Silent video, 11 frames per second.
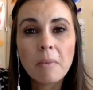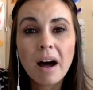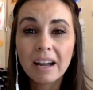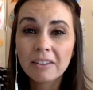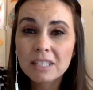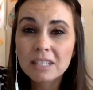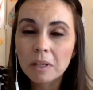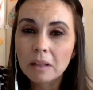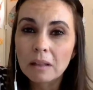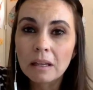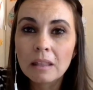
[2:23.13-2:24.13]
I've
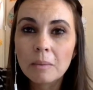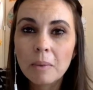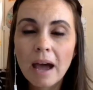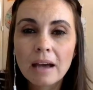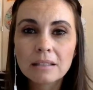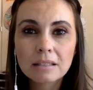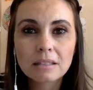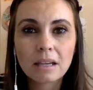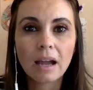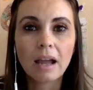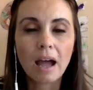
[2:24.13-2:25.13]
typically in the past,
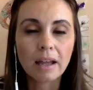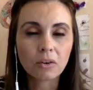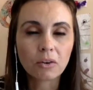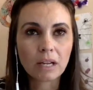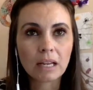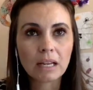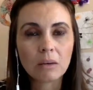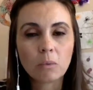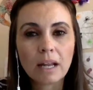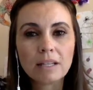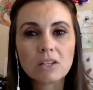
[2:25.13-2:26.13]
I created,
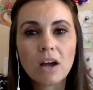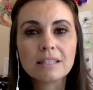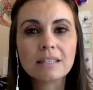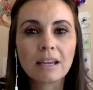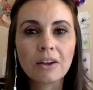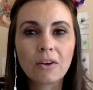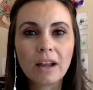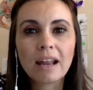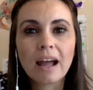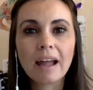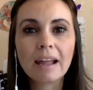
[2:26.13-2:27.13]
when I taught second
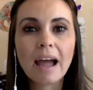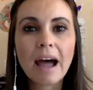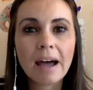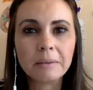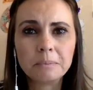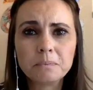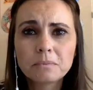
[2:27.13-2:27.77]
grade, I had